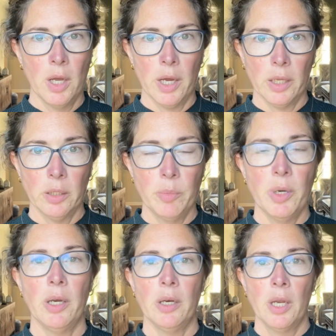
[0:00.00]
I
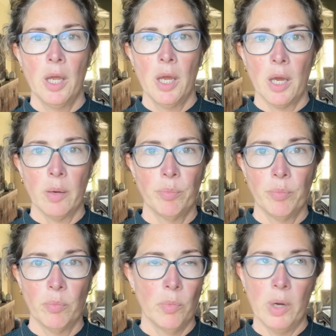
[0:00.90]
eliminated. I
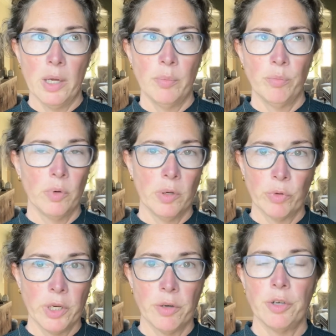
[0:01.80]

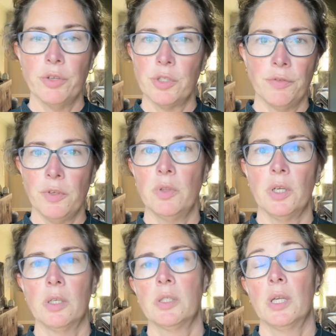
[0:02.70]
reintroduced a few
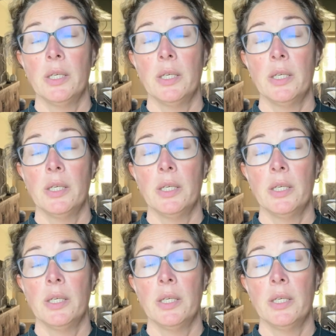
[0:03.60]
things.